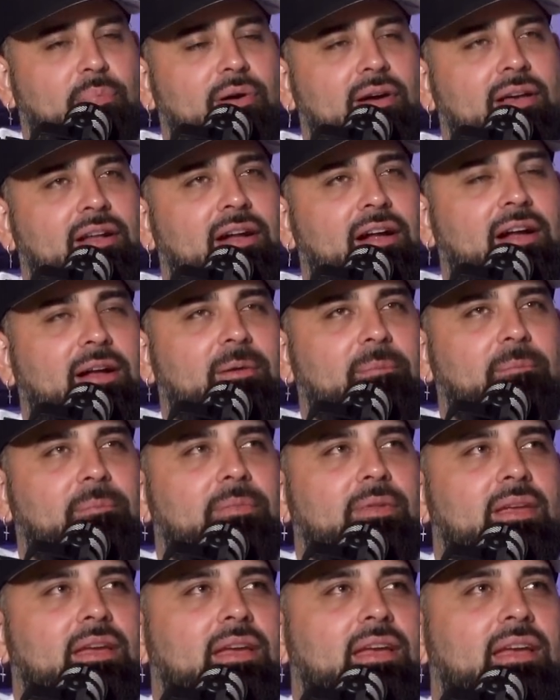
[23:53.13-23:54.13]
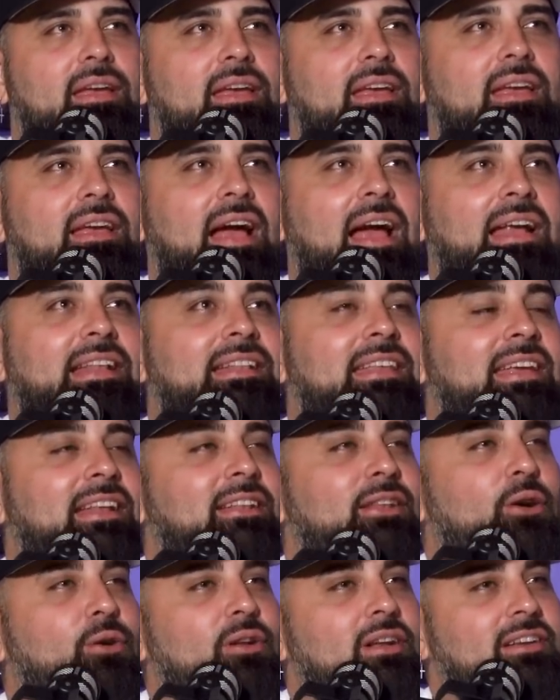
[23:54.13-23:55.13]
But I did
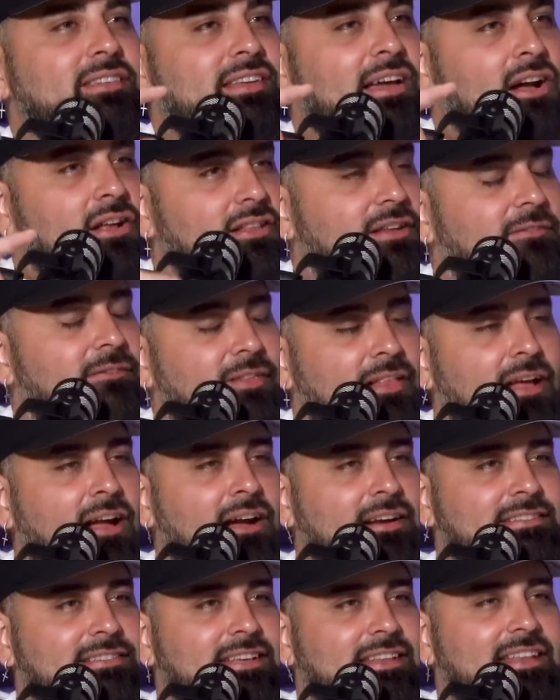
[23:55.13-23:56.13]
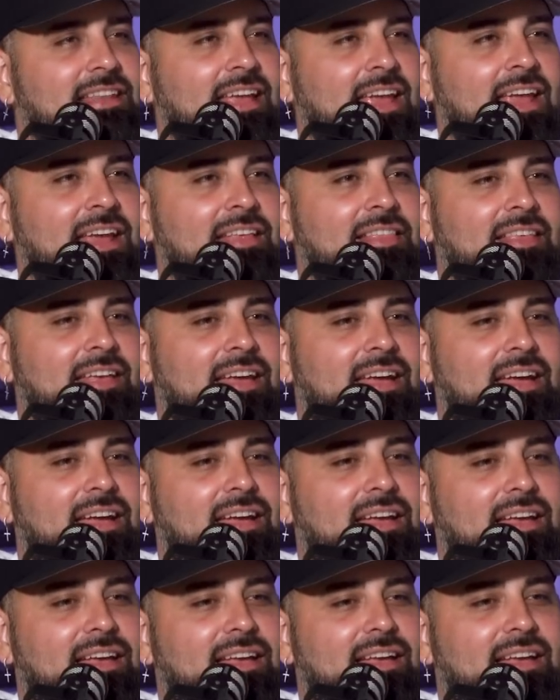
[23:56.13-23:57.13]
notice on the vlog today that